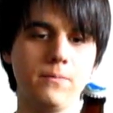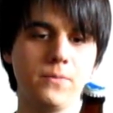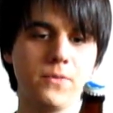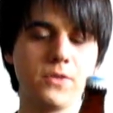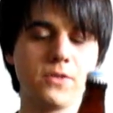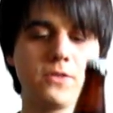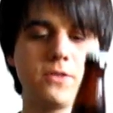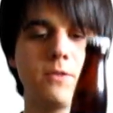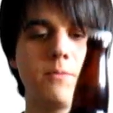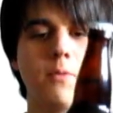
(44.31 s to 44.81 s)

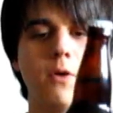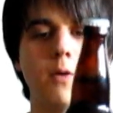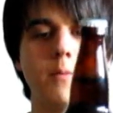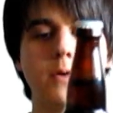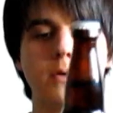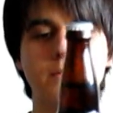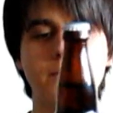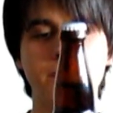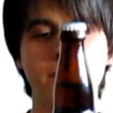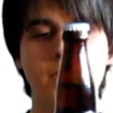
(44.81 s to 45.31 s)
This is a
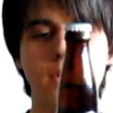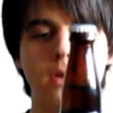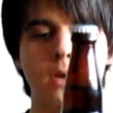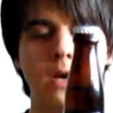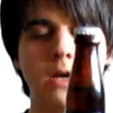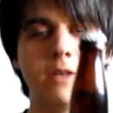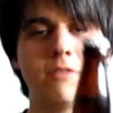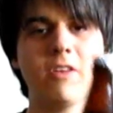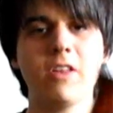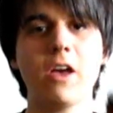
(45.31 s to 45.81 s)
bummer,
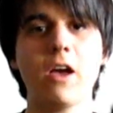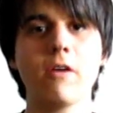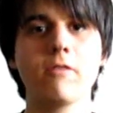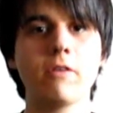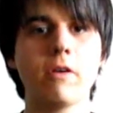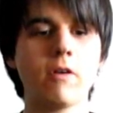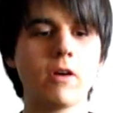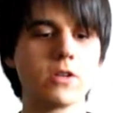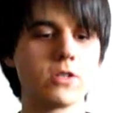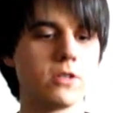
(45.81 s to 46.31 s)
and
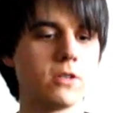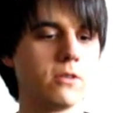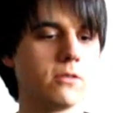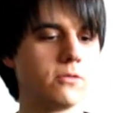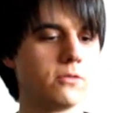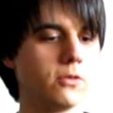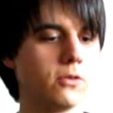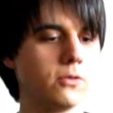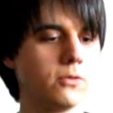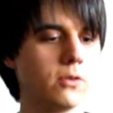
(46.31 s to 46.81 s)
they've
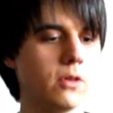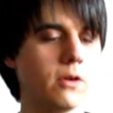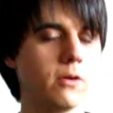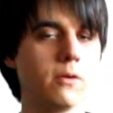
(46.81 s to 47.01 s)
actually done